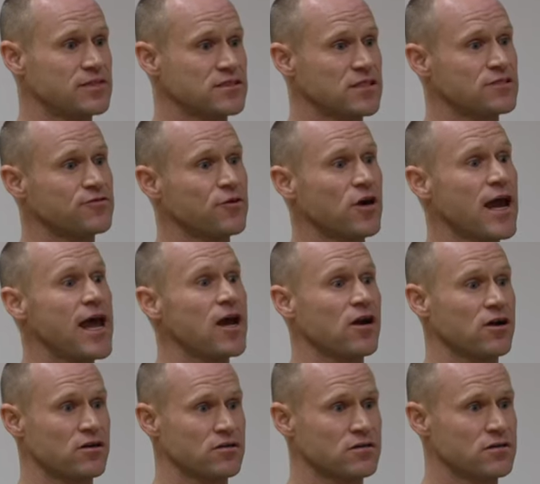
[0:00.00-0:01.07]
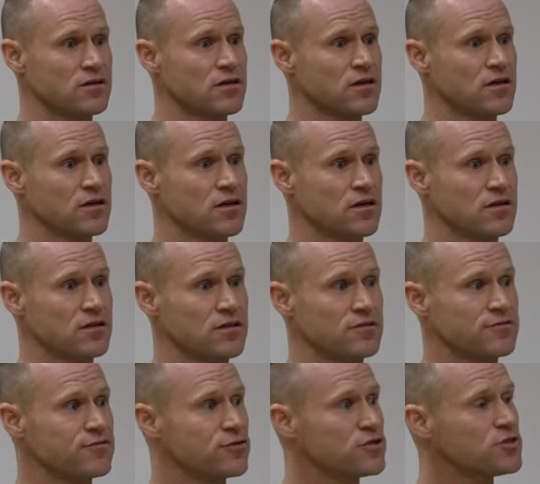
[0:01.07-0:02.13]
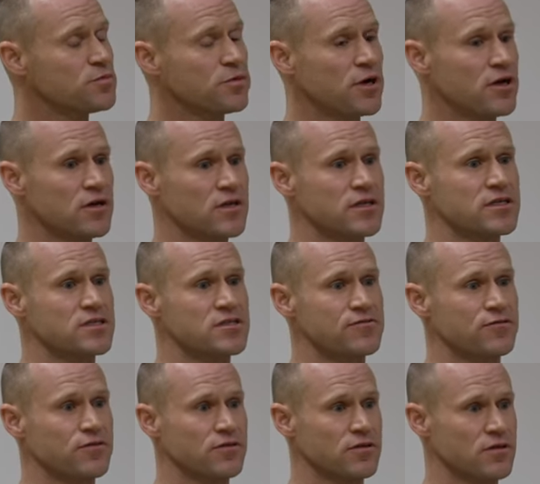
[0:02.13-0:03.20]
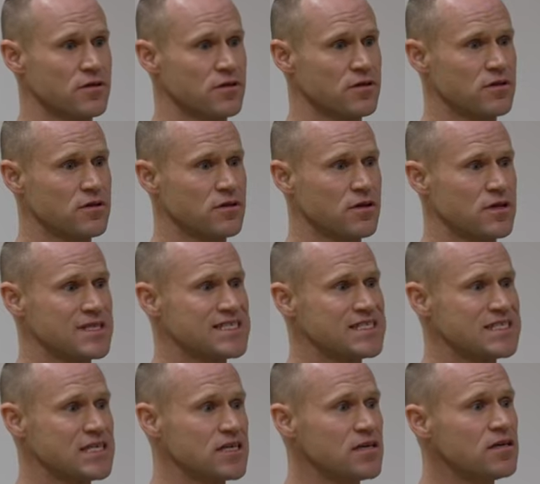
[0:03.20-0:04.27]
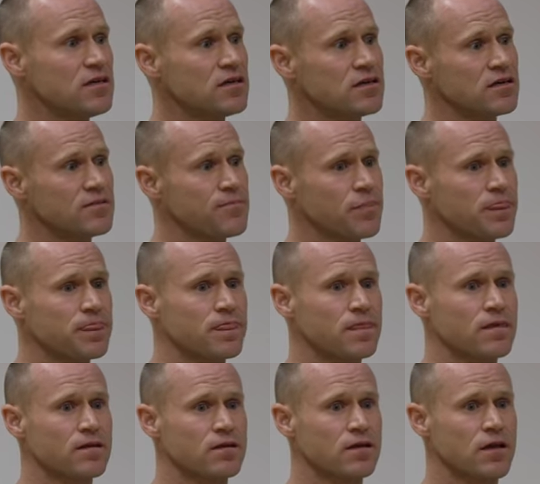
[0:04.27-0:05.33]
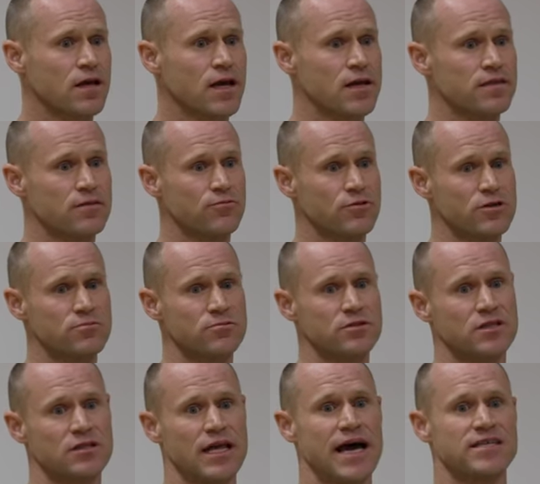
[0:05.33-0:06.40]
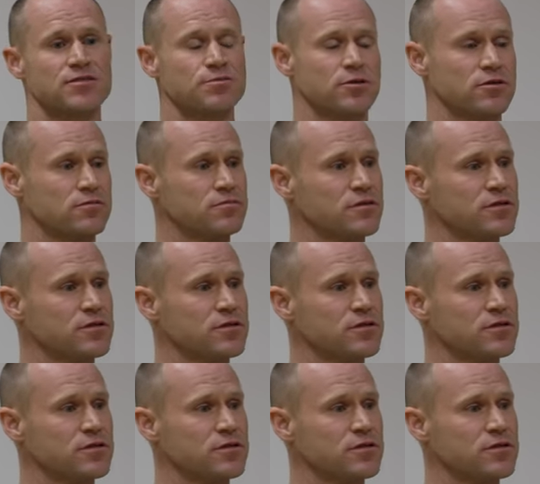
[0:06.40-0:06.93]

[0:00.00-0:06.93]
Dan Cnossen. Cnossen was Schmidt's Naval Academy classmate. As a Navy SEAL in